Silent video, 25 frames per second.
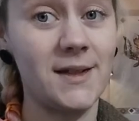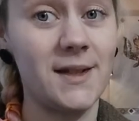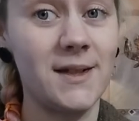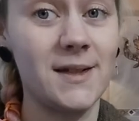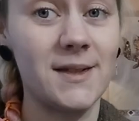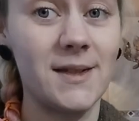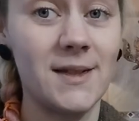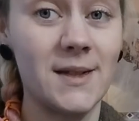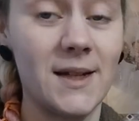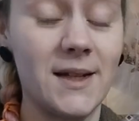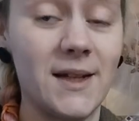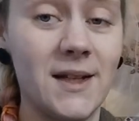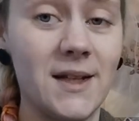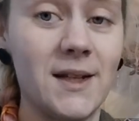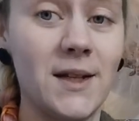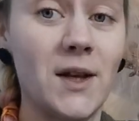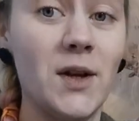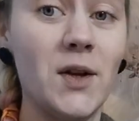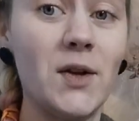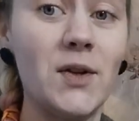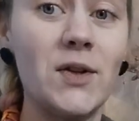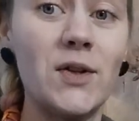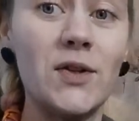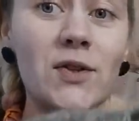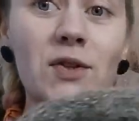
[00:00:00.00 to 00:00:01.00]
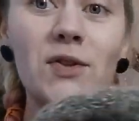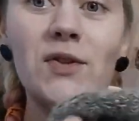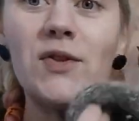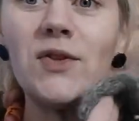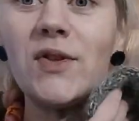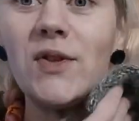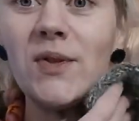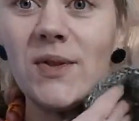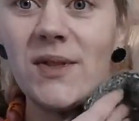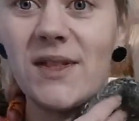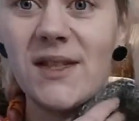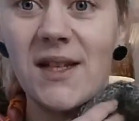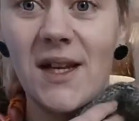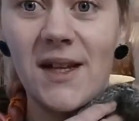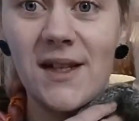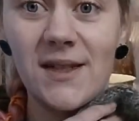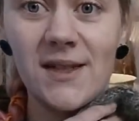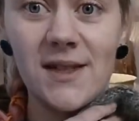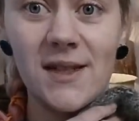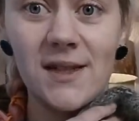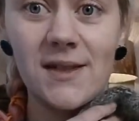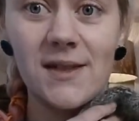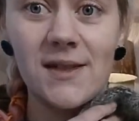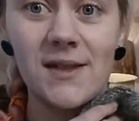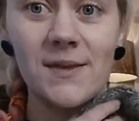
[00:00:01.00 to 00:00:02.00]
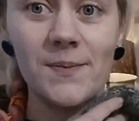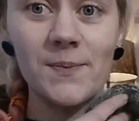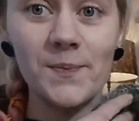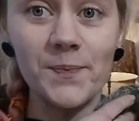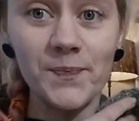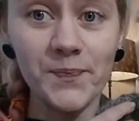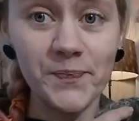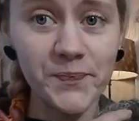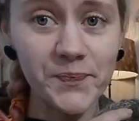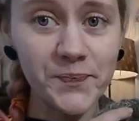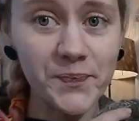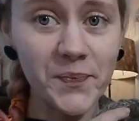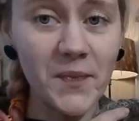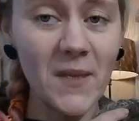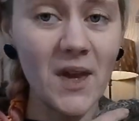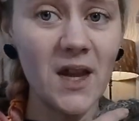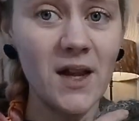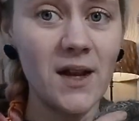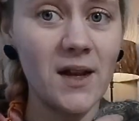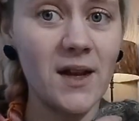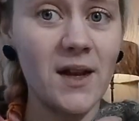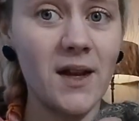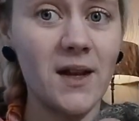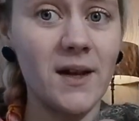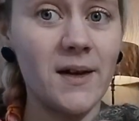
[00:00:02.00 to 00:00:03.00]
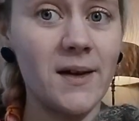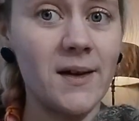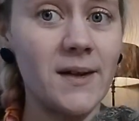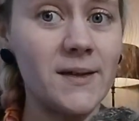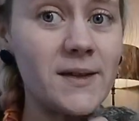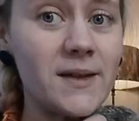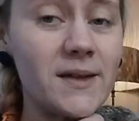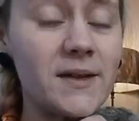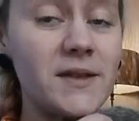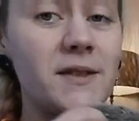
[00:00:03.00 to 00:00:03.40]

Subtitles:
this in two sizes. The